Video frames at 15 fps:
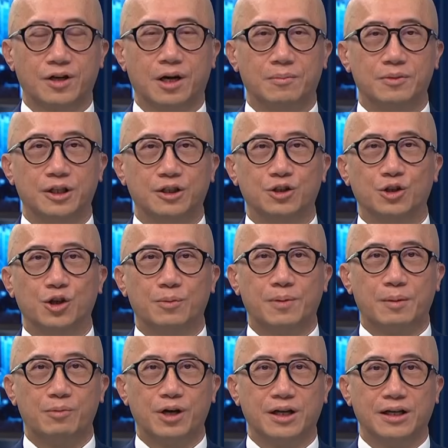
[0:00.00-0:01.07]
company to go
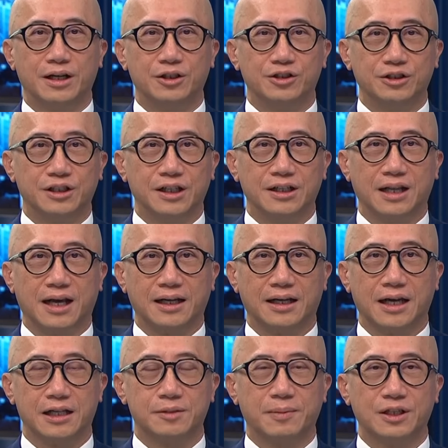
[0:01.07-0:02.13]
public, including like
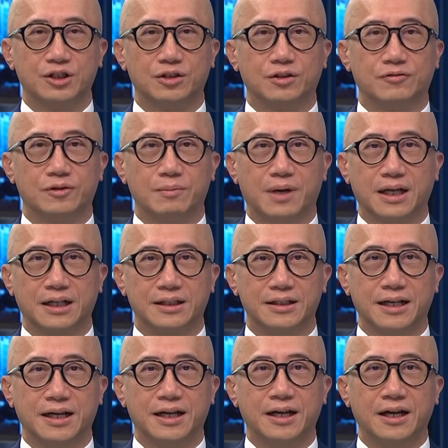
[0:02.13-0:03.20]
expansion of the market
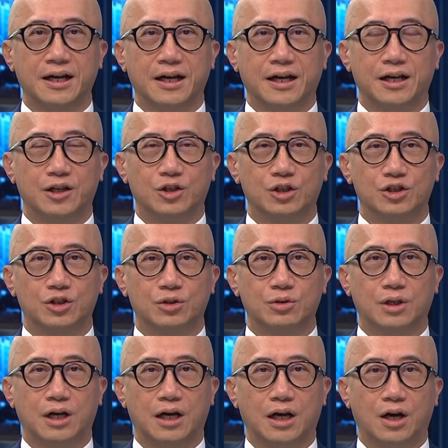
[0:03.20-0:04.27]
there, and
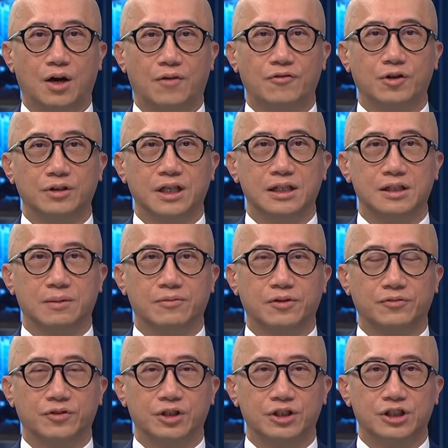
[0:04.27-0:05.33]
also uh, offloading some
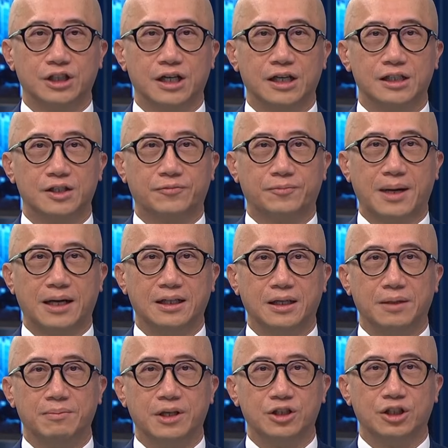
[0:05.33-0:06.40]
of the shares by
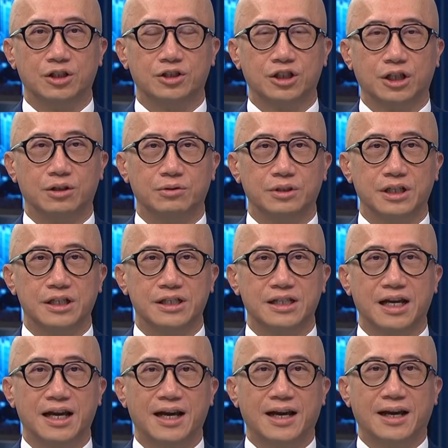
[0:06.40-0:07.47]
the major shareholders,
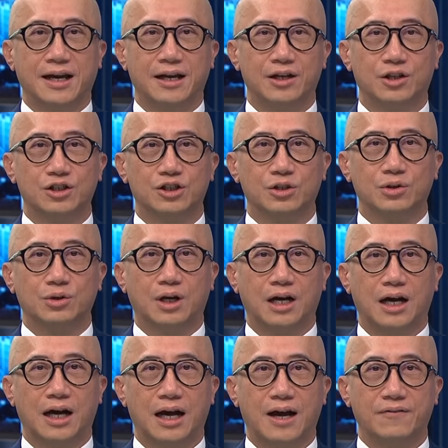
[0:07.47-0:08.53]
and also
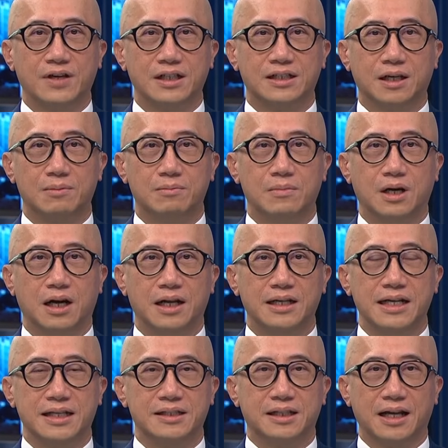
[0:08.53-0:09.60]
uh, having some uh,
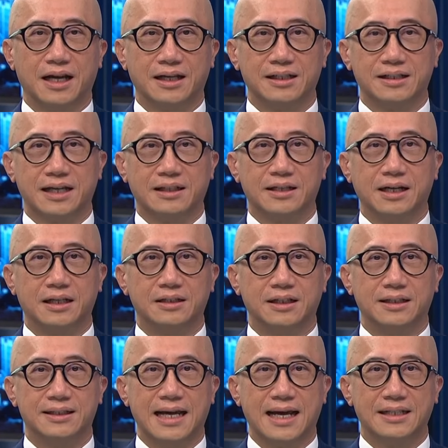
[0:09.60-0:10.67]
needs like settling
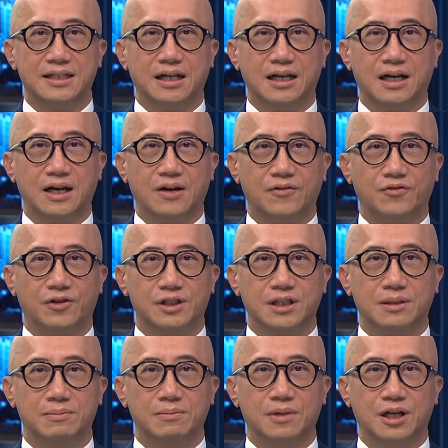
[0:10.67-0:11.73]
the debt uh, for
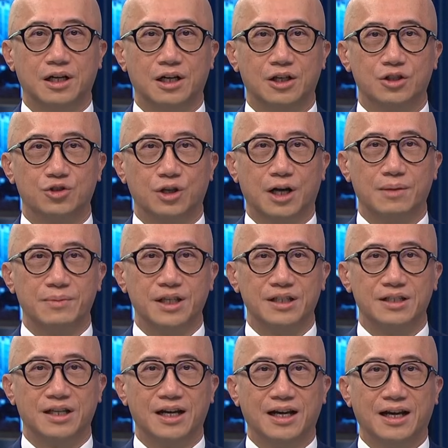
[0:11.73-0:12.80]
some uh,
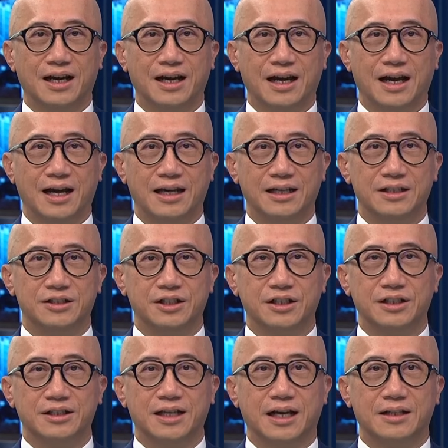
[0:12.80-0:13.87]
tsunamis uh,
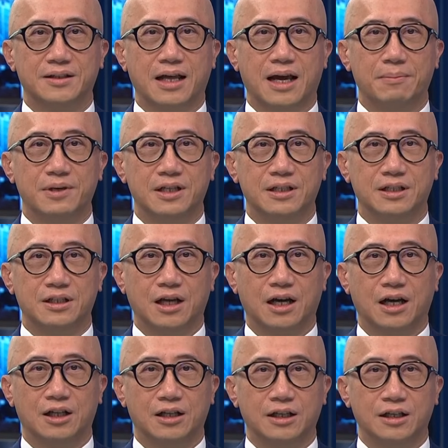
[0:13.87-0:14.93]
incident that happened
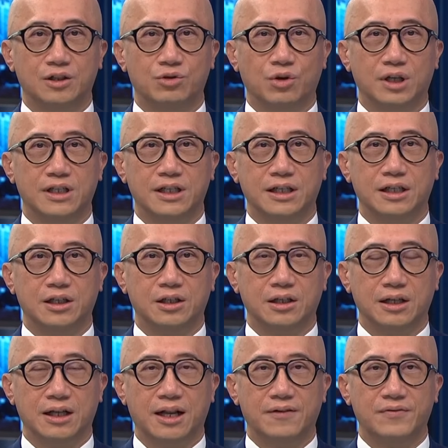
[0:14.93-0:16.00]
uh, in
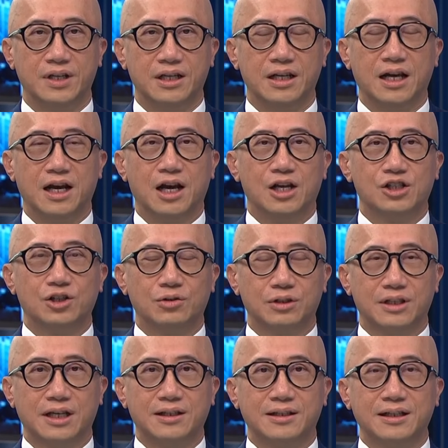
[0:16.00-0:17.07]
2011. So
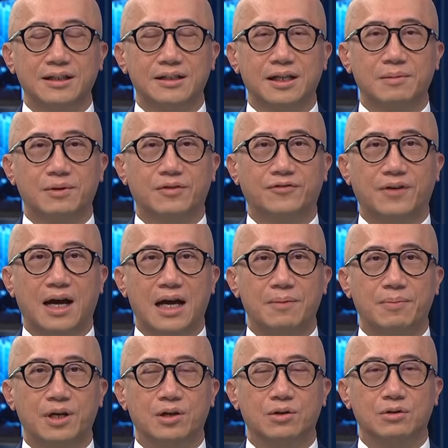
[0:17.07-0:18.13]
th this type of
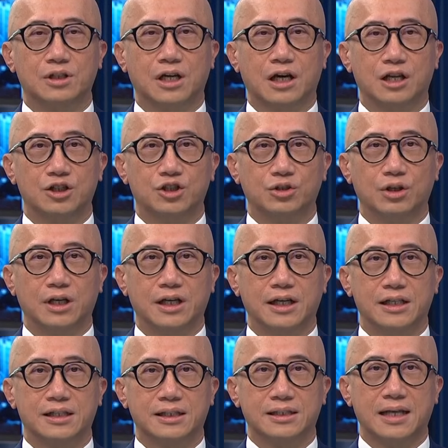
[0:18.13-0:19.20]
IPOs uh, surely
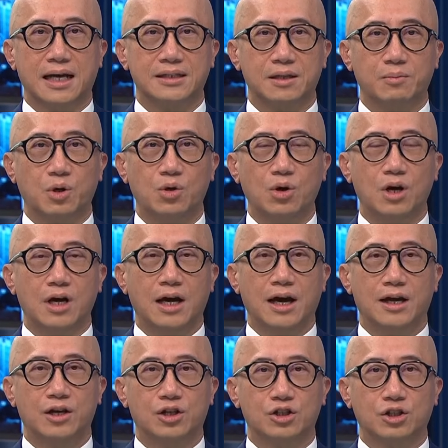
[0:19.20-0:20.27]
is sizable
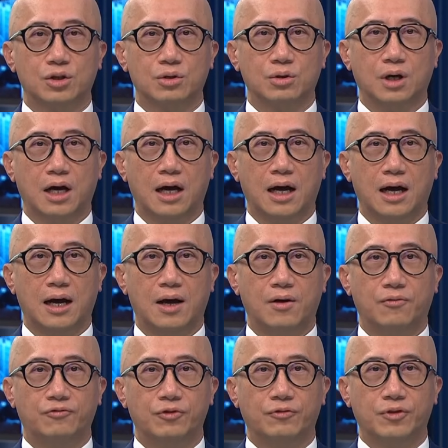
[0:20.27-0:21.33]
and also
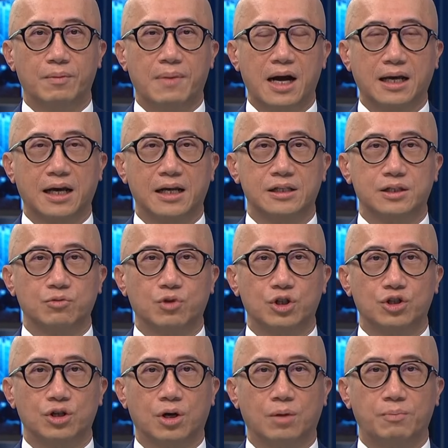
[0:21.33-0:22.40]
with the markets,
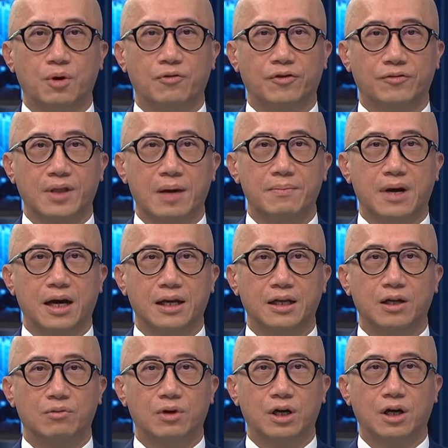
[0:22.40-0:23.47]
which both of them are
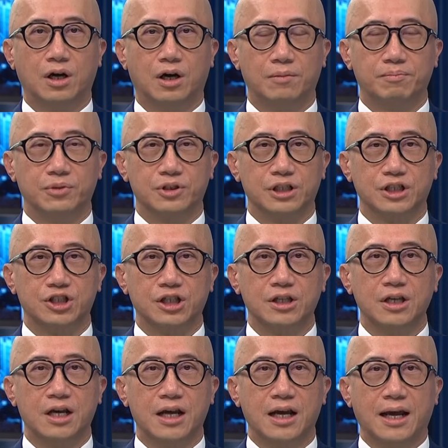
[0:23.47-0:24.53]
in a very hot position
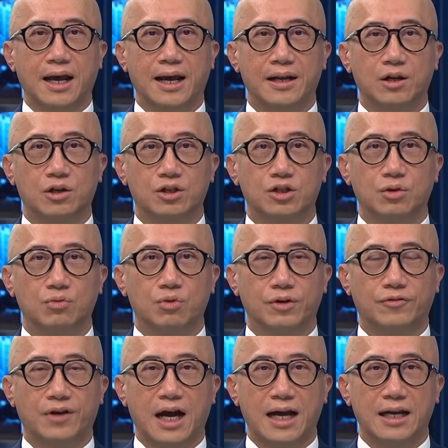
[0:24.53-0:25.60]
and also
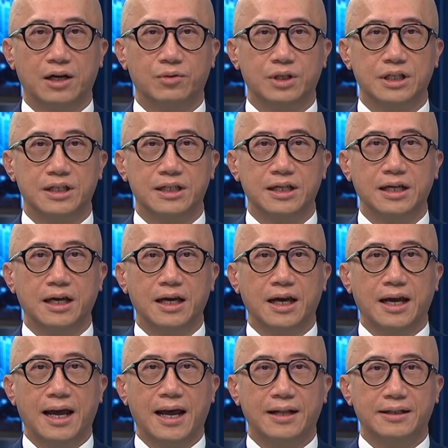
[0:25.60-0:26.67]
with high liquidity.
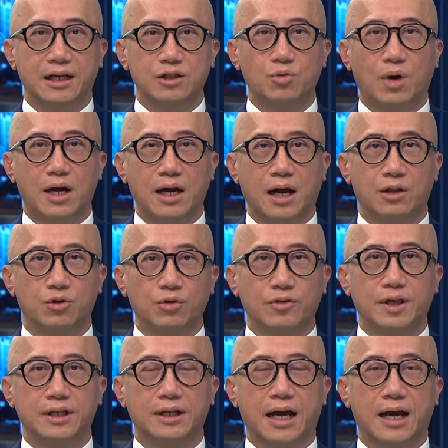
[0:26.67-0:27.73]
And that's why I do
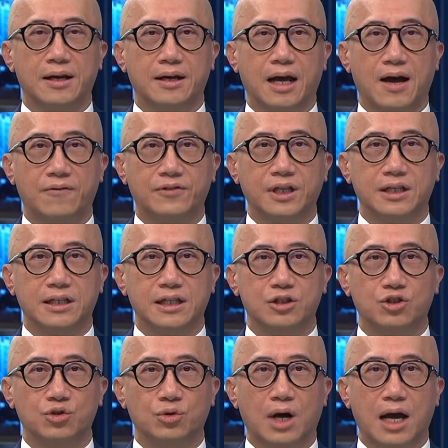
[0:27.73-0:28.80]
think that after these
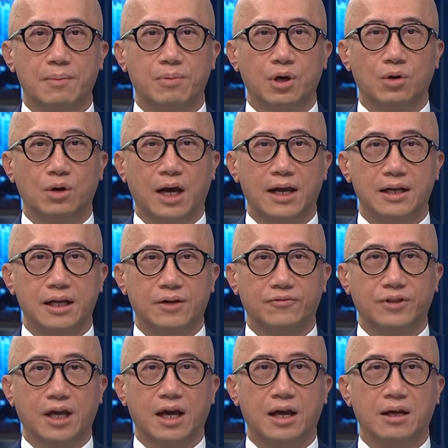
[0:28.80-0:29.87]
two IPO and if
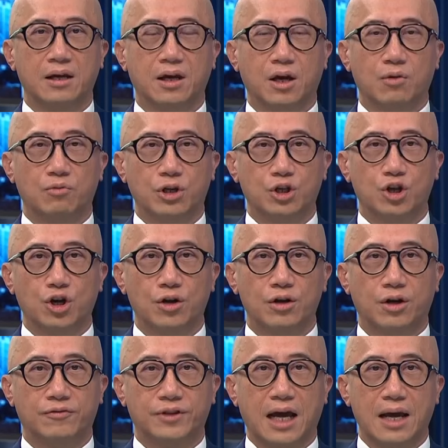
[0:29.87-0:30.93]
the return
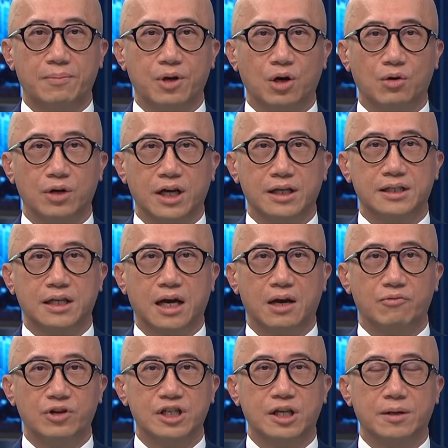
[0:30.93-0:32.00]
of the IPO is
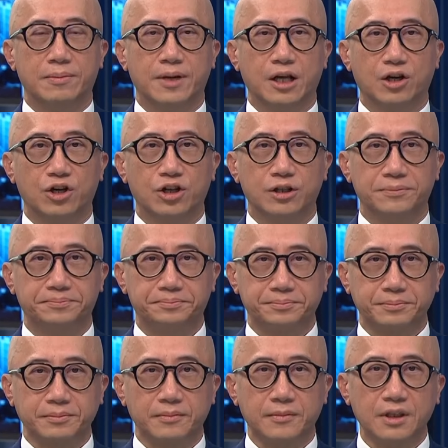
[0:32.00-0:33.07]
reasonably good,
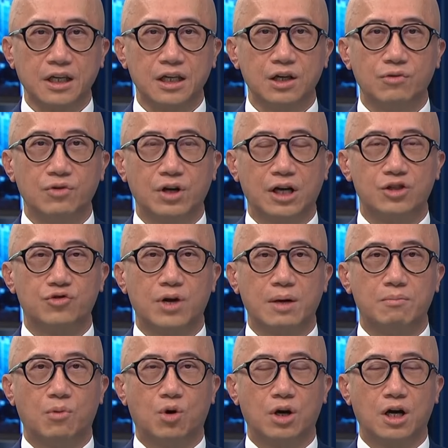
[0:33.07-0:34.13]
it will
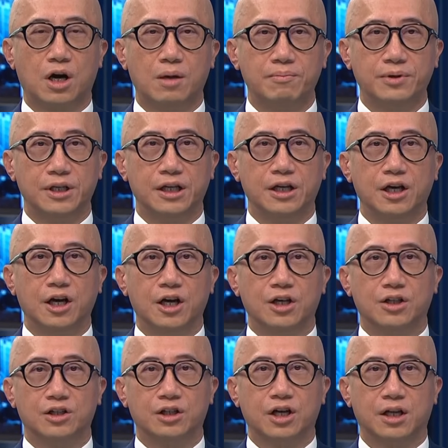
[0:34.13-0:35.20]
attract more company
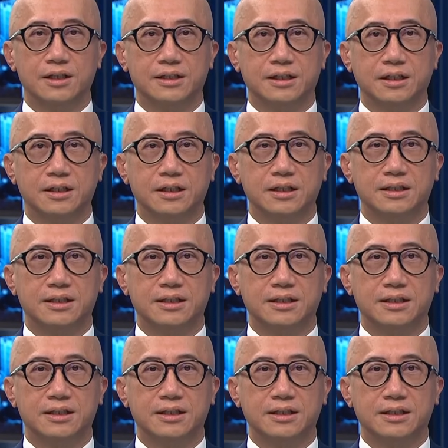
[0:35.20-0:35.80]
to consider